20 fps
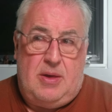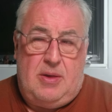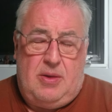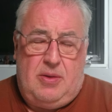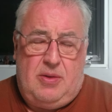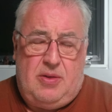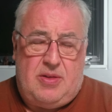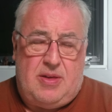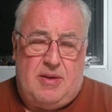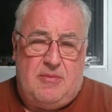
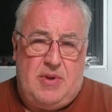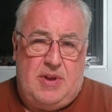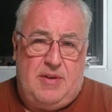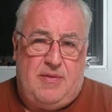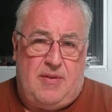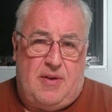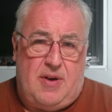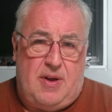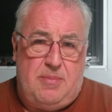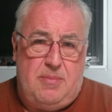
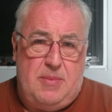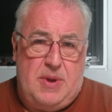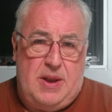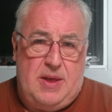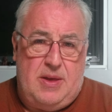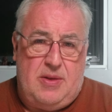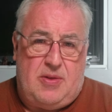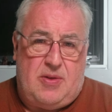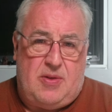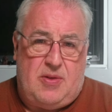75
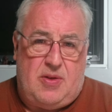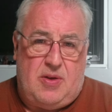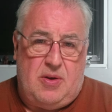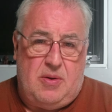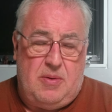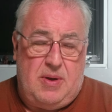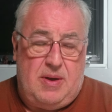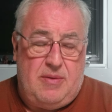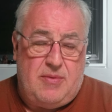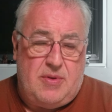minutes
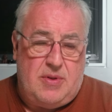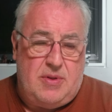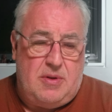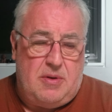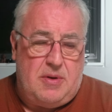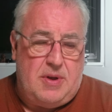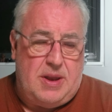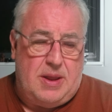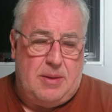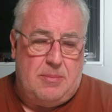to even
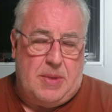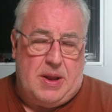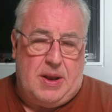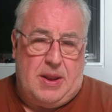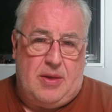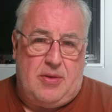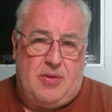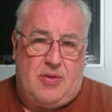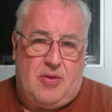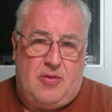90
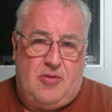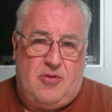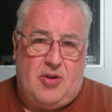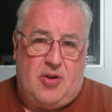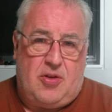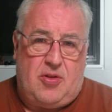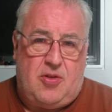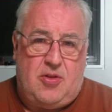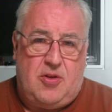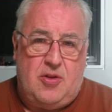minutes
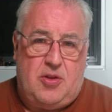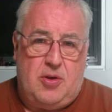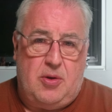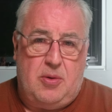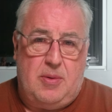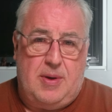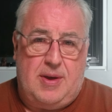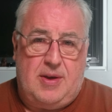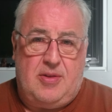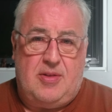just to
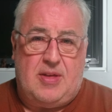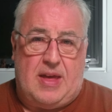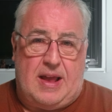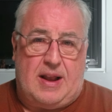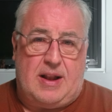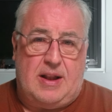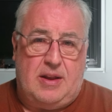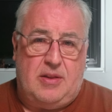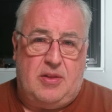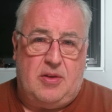do
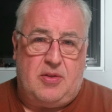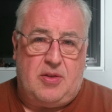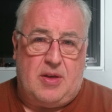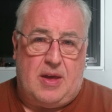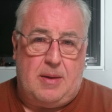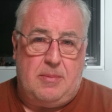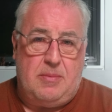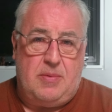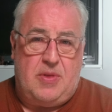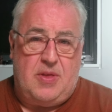exactly the
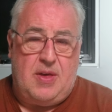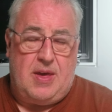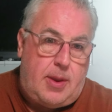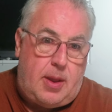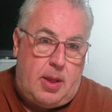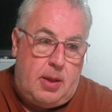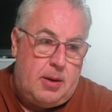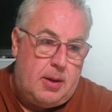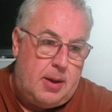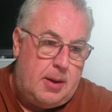same
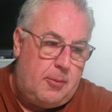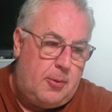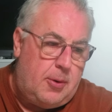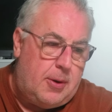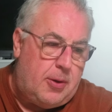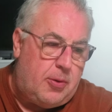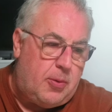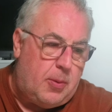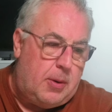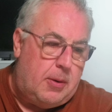thing. What
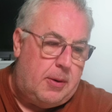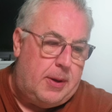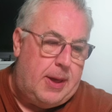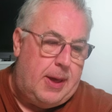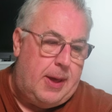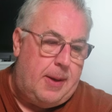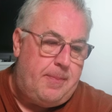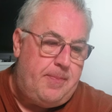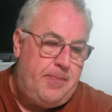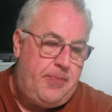else we got
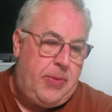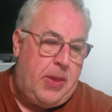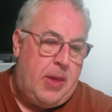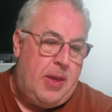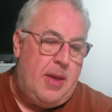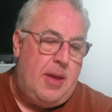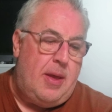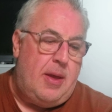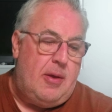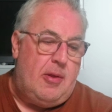here?
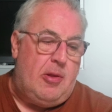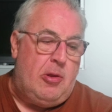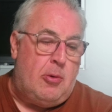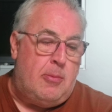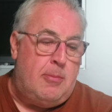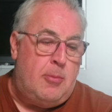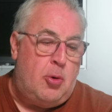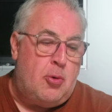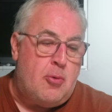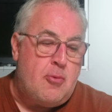A
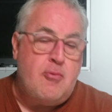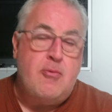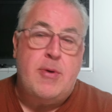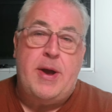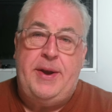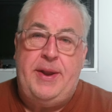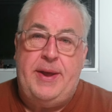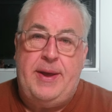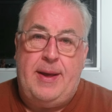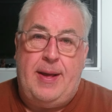lot more
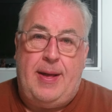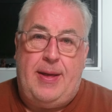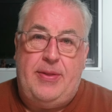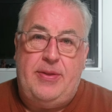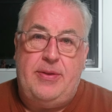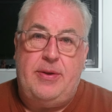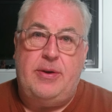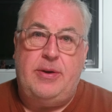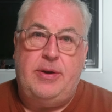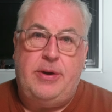Reddit
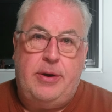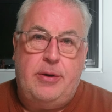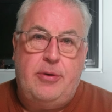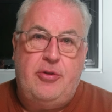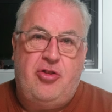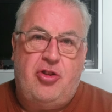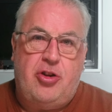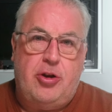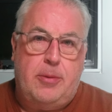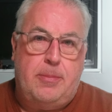and
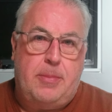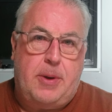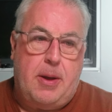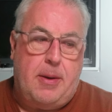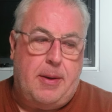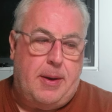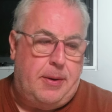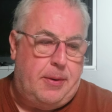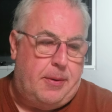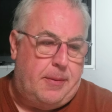YouTube
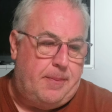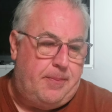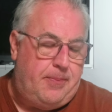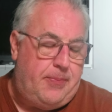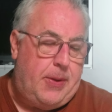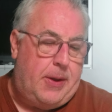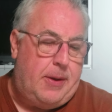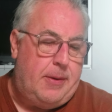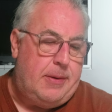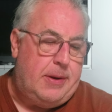going on.
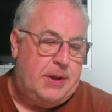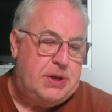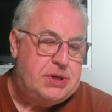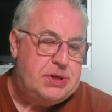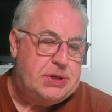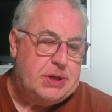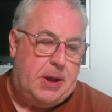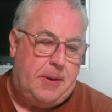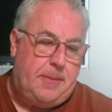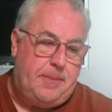Holy
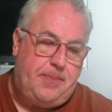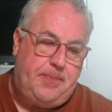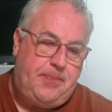shit.